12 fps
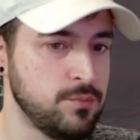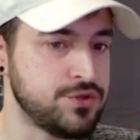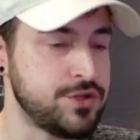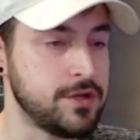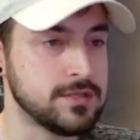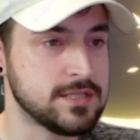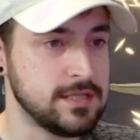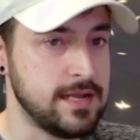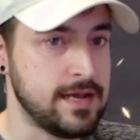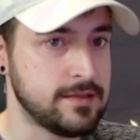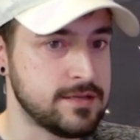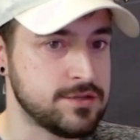you can
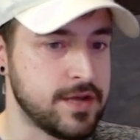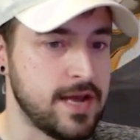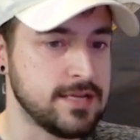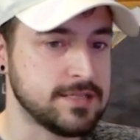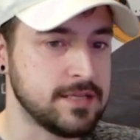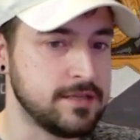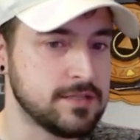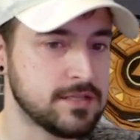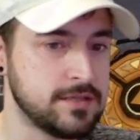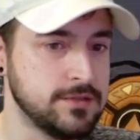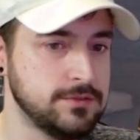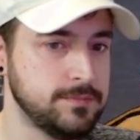select as you're casting a
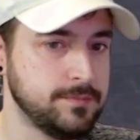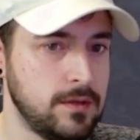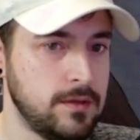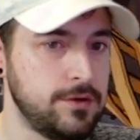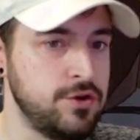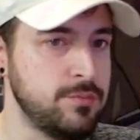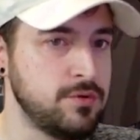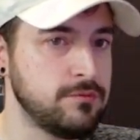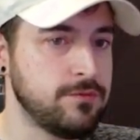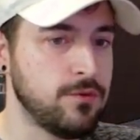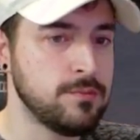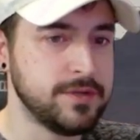skill. New moon
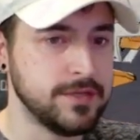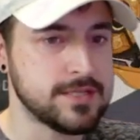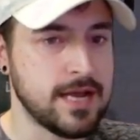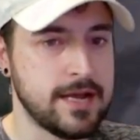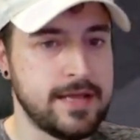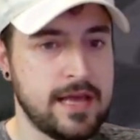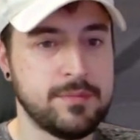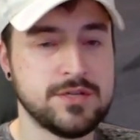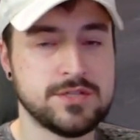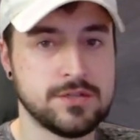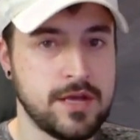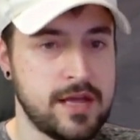form deals high
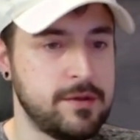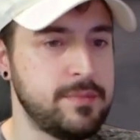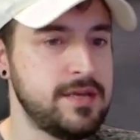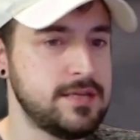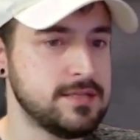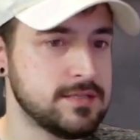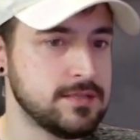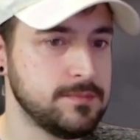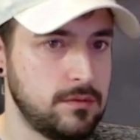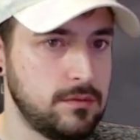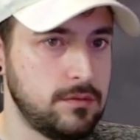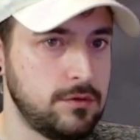damage to enemies.
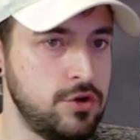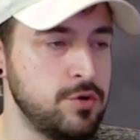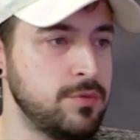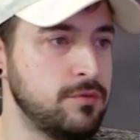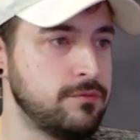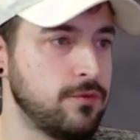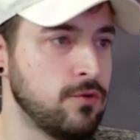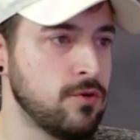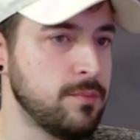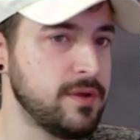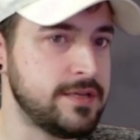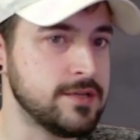New moon
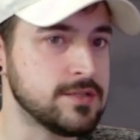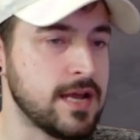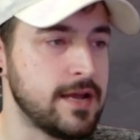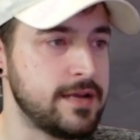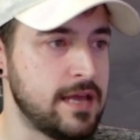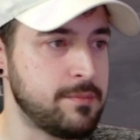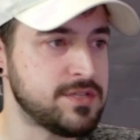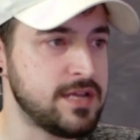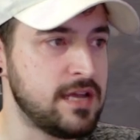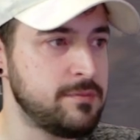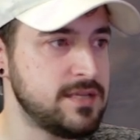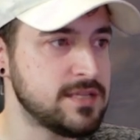form, it deals high damage to
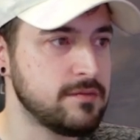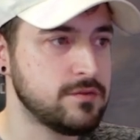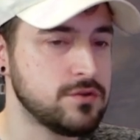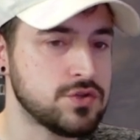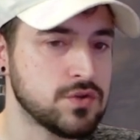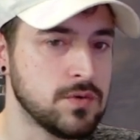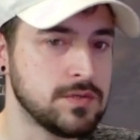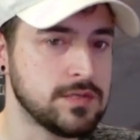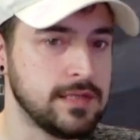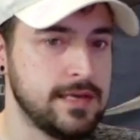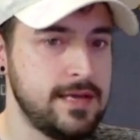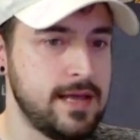enemies after a short
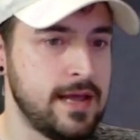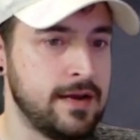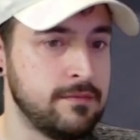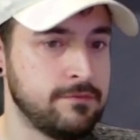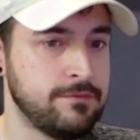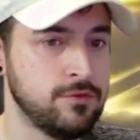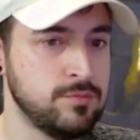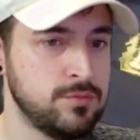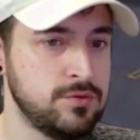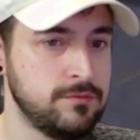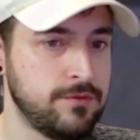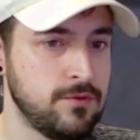delay, and in full
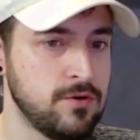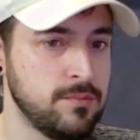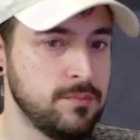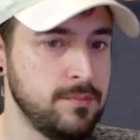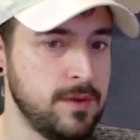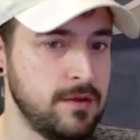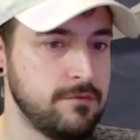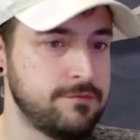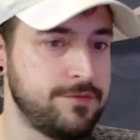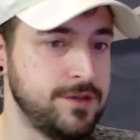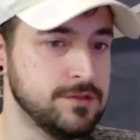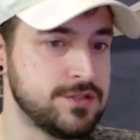moon form,
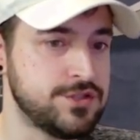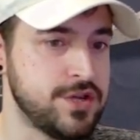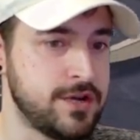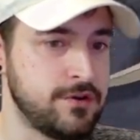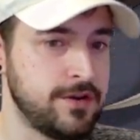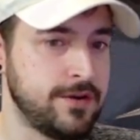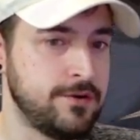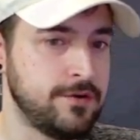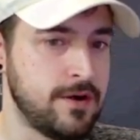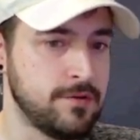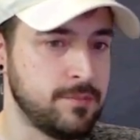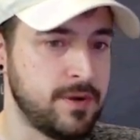field is generated
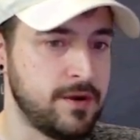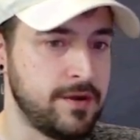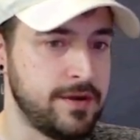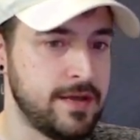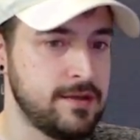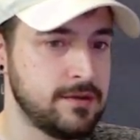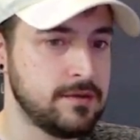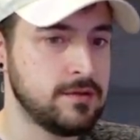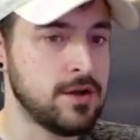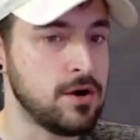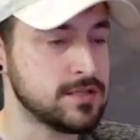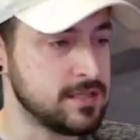around the marionette,
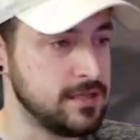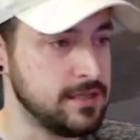constantly